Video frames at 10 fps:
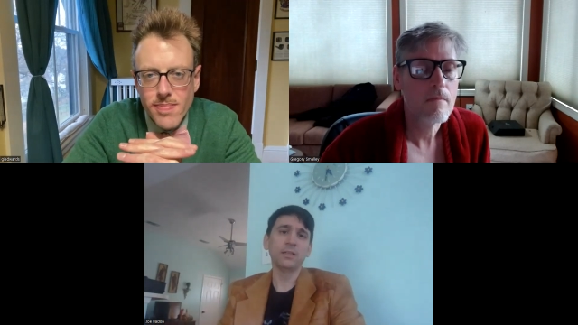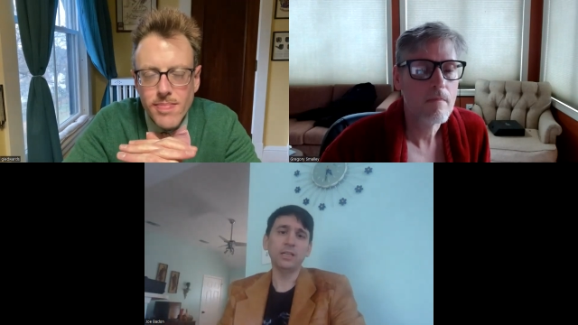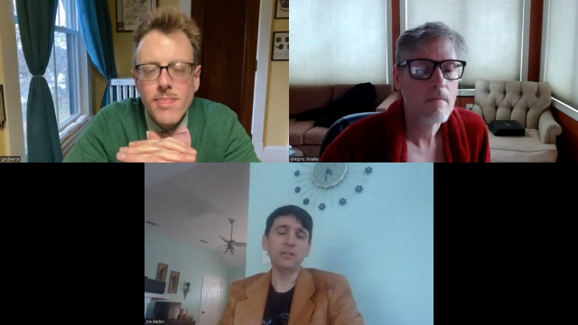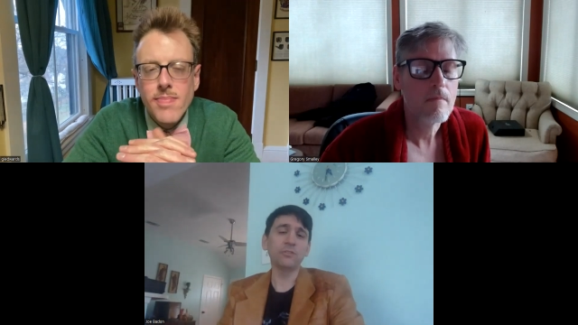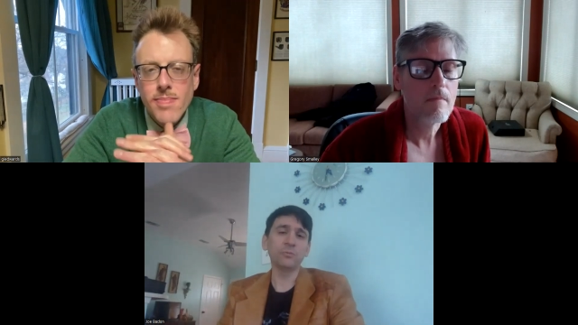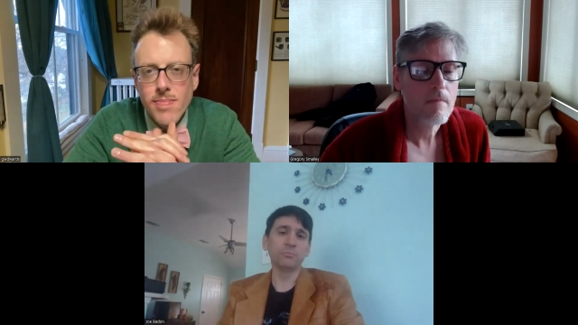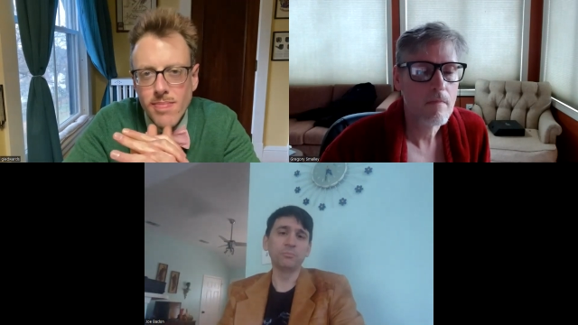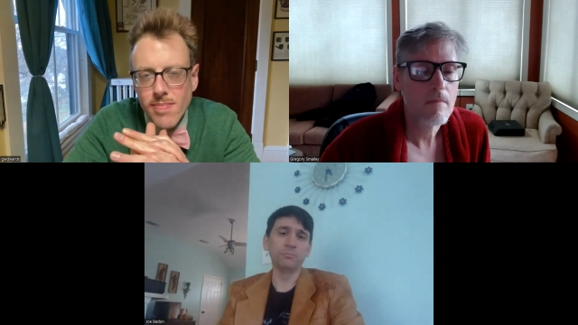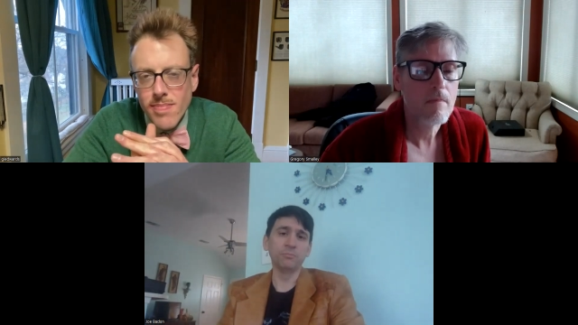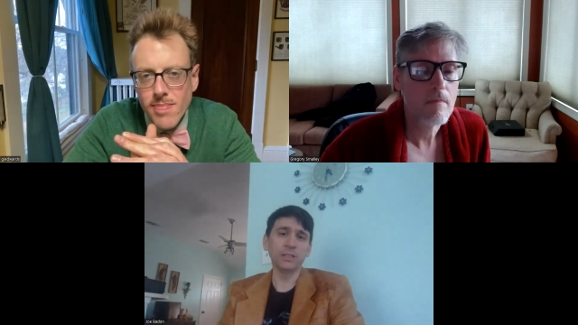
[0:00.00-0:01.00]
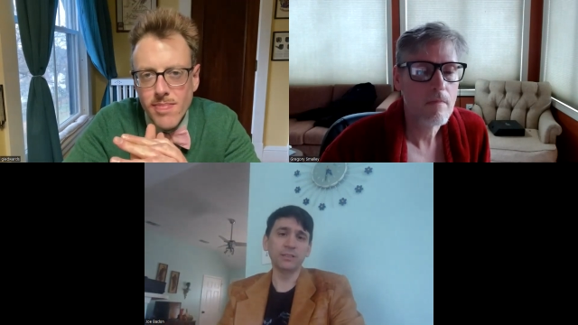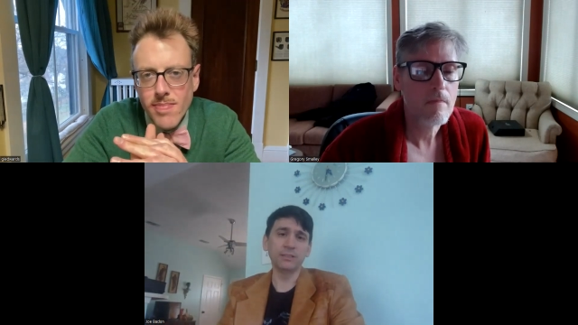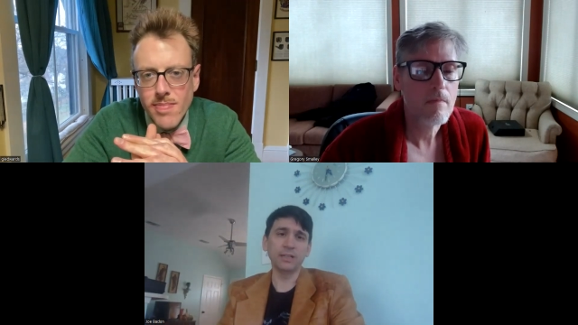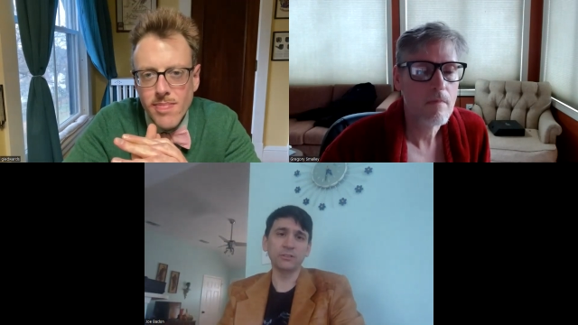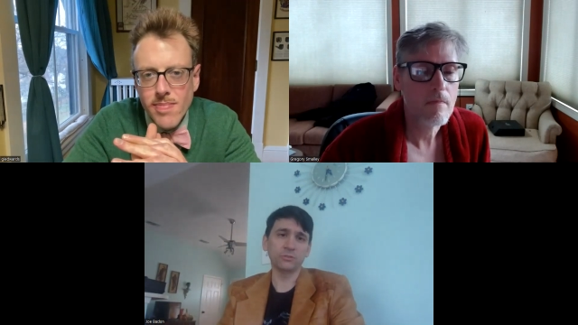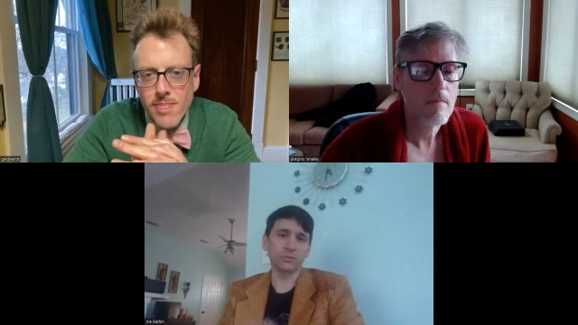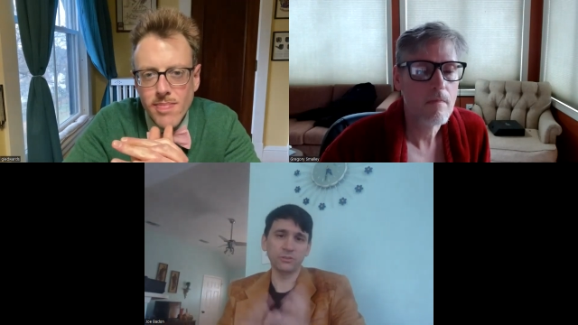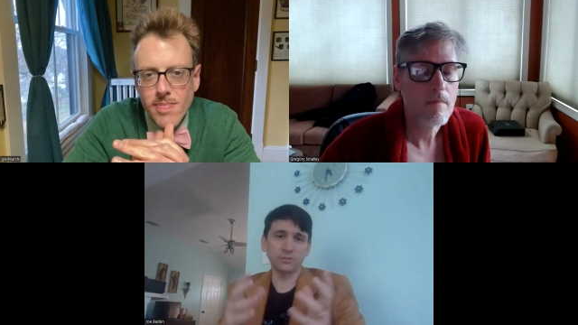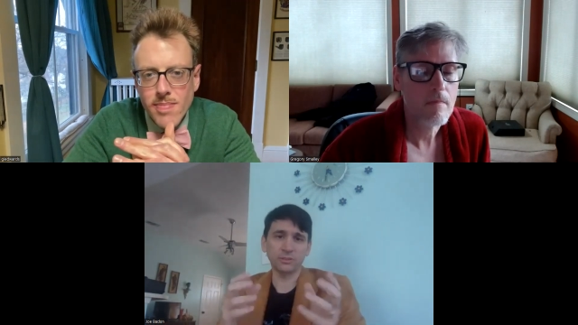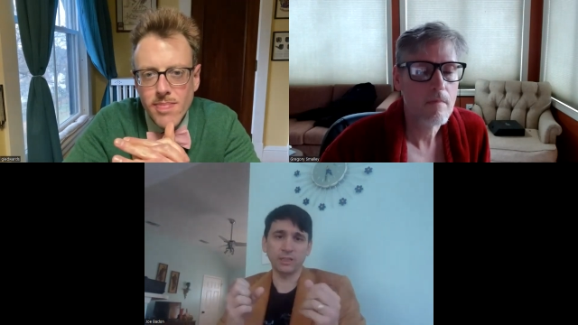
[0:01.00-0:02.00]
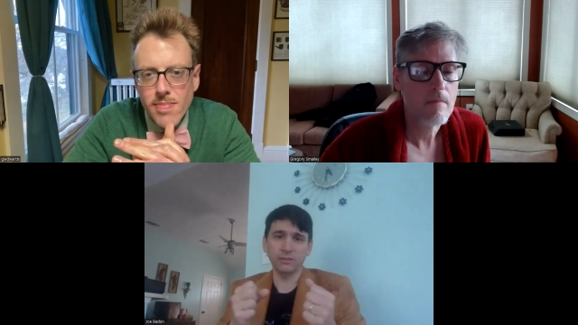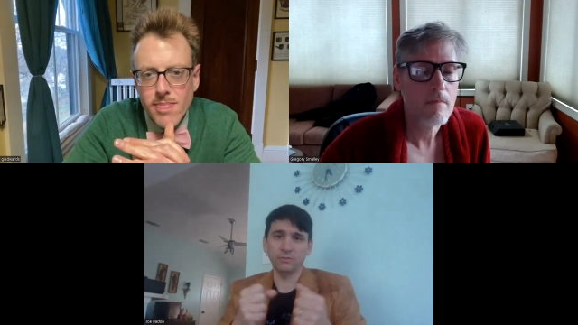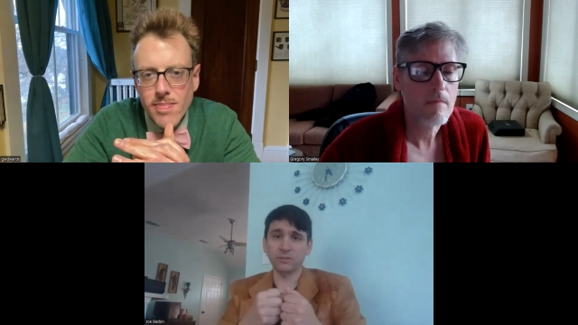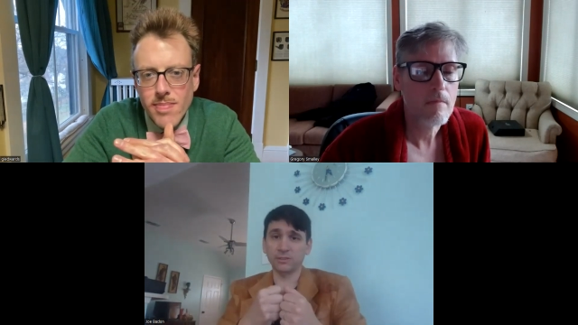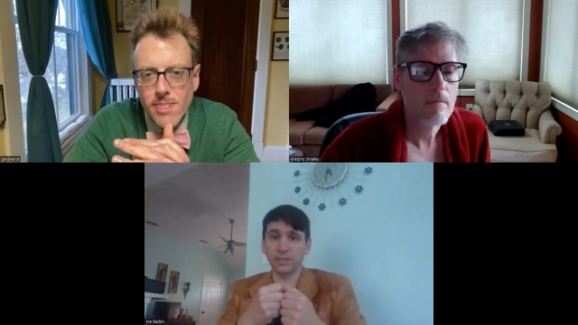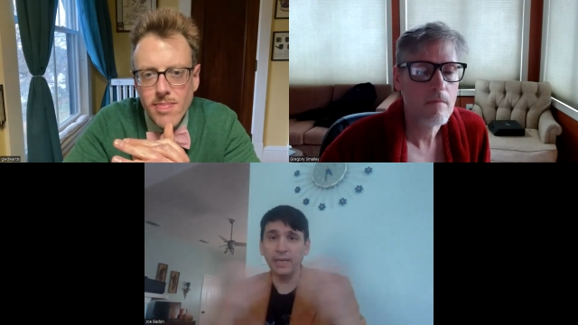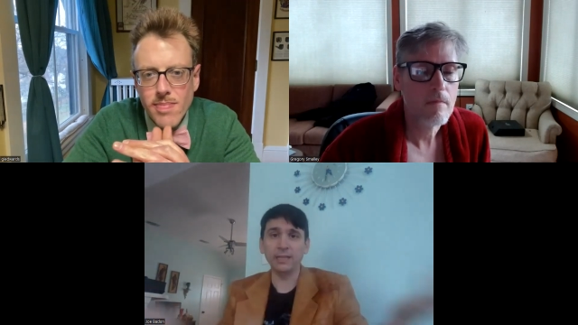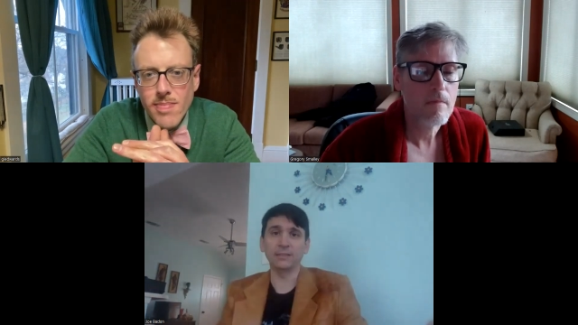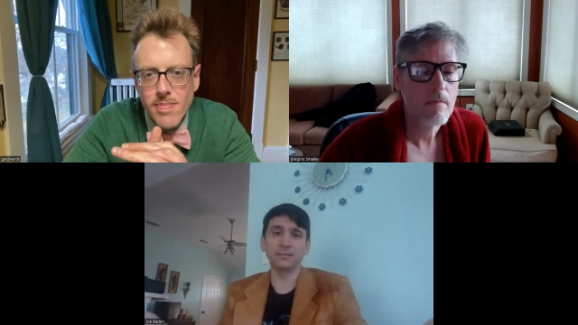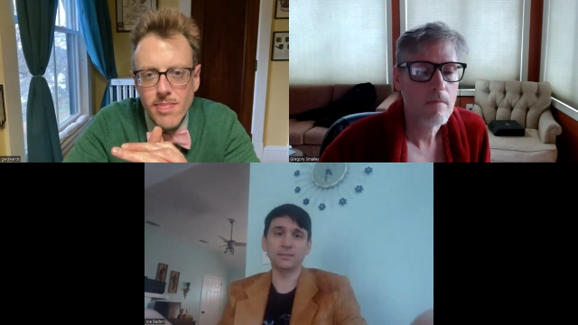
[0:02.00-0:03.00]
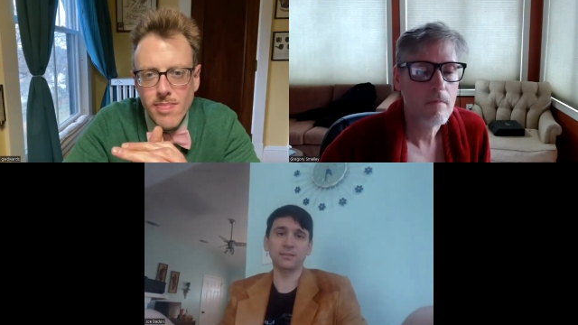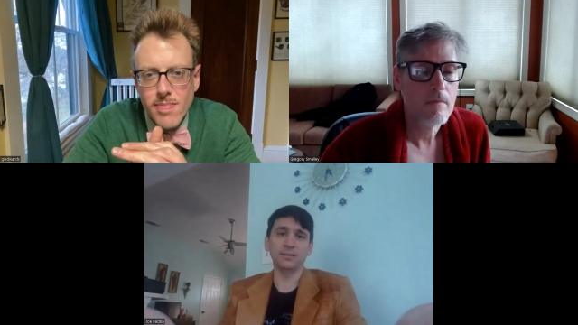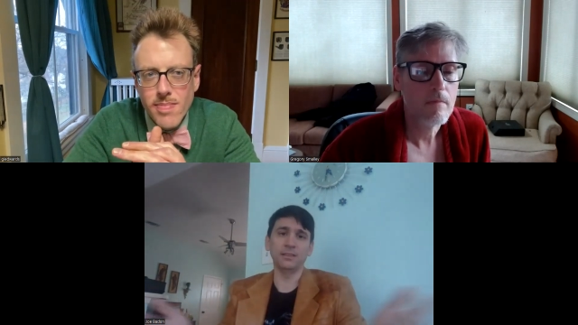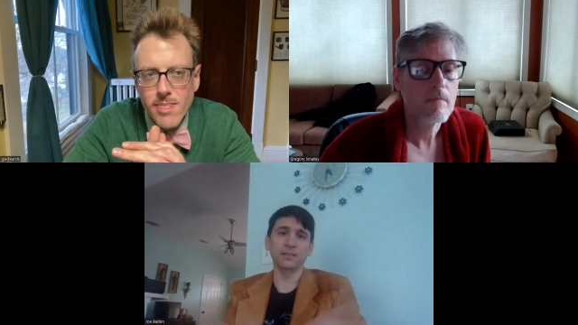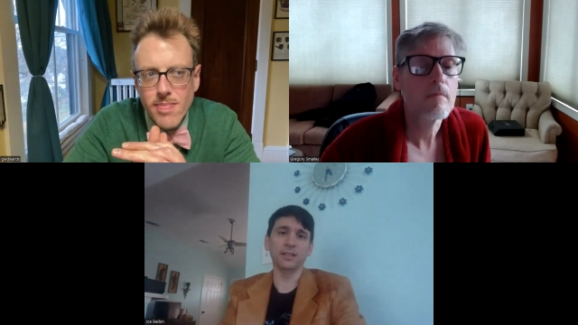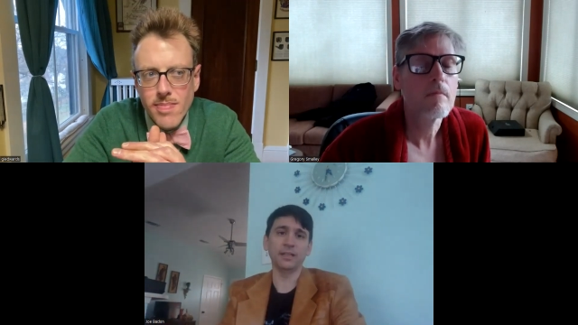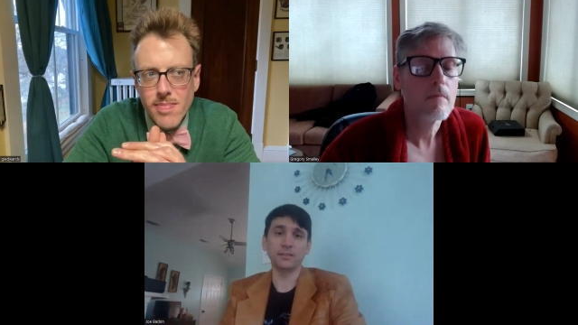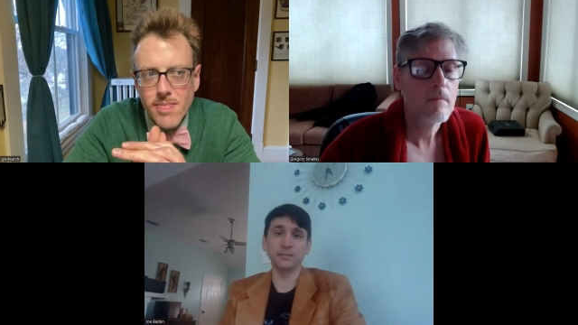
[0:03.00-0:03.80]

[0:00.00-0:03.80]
Speaker 1: Even Blood of the Dinosaurs kind of just ends, and like